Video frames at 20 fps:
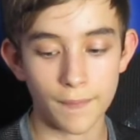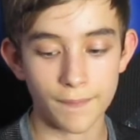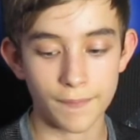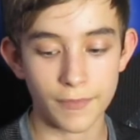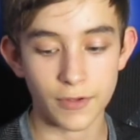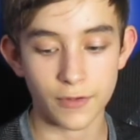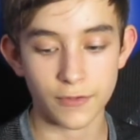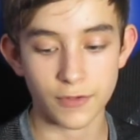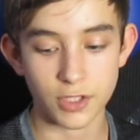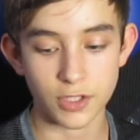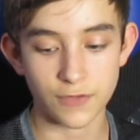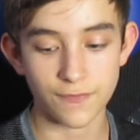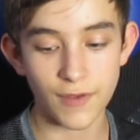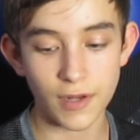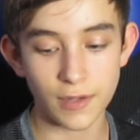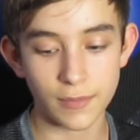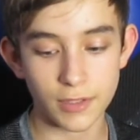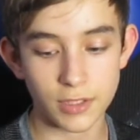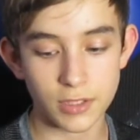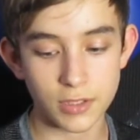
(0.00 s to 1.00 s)
They're just
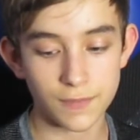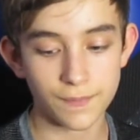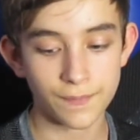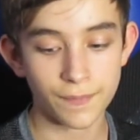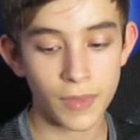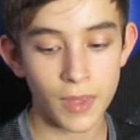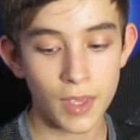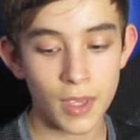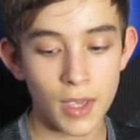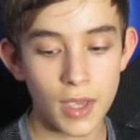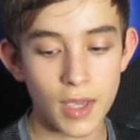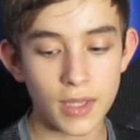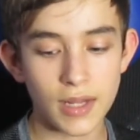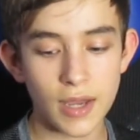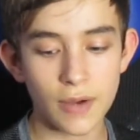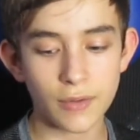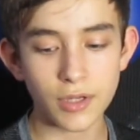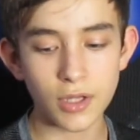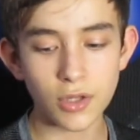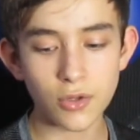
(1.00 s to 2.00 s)
venomous. And
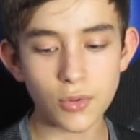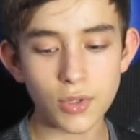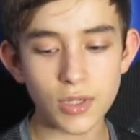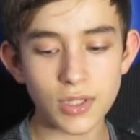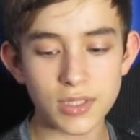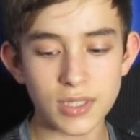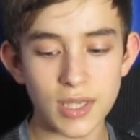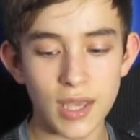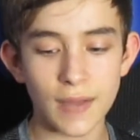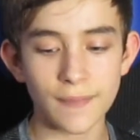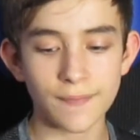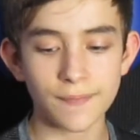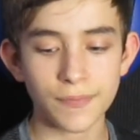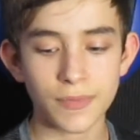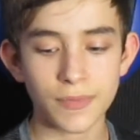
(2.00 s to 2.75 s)
now another one is that